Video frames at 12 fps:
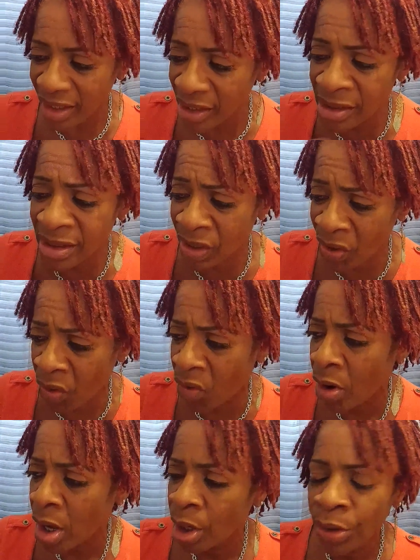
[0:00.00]
And
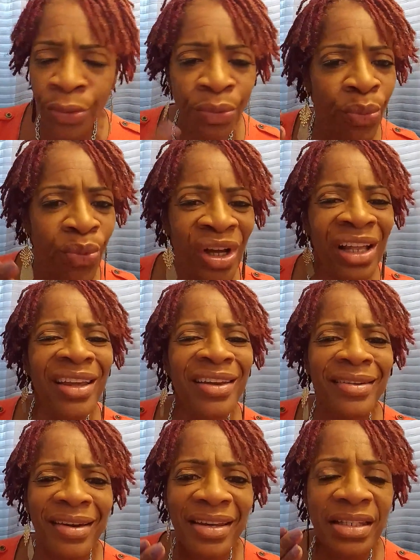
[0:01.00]
so
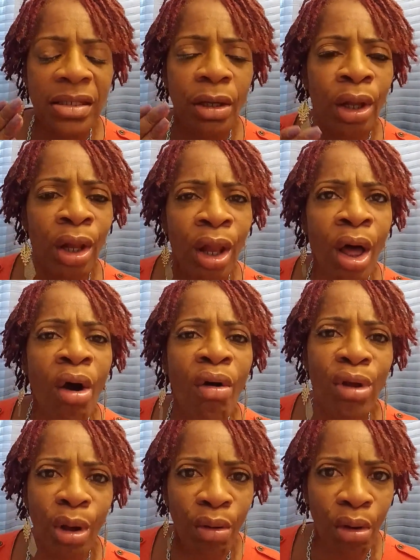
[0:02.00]
it's
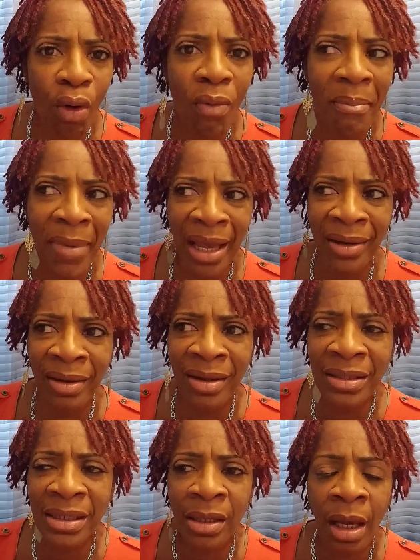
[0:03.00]
low
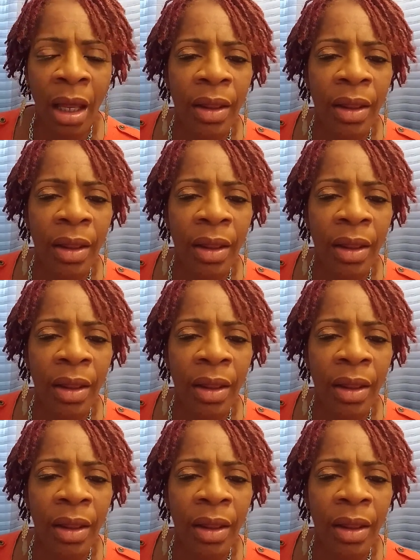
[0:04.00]
maintenance.